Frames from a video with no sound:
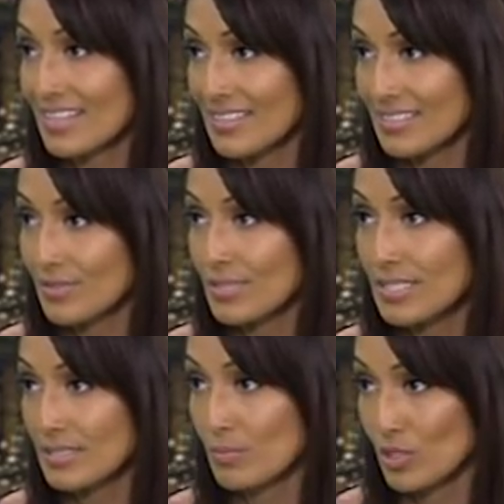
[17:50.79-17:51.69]
that
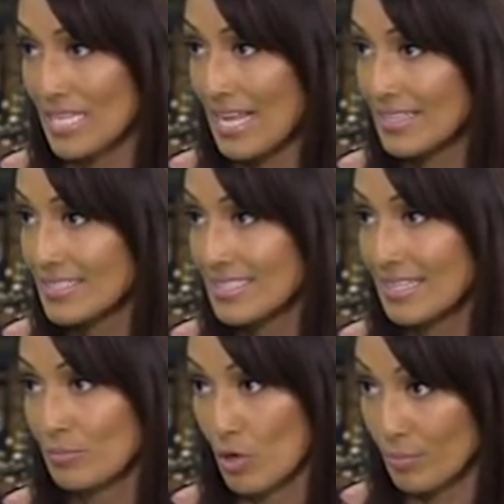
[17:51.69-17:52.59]
decreased mortality
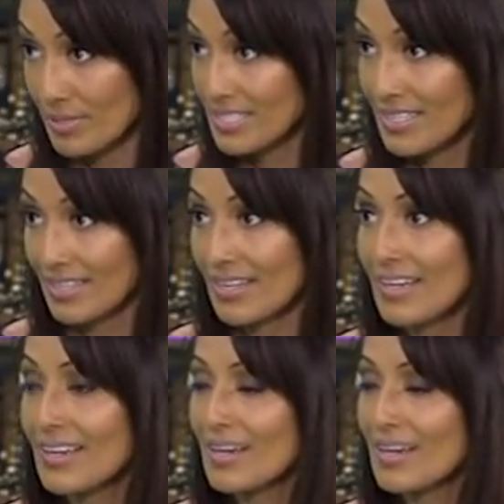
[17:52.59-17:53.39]
and morbidity.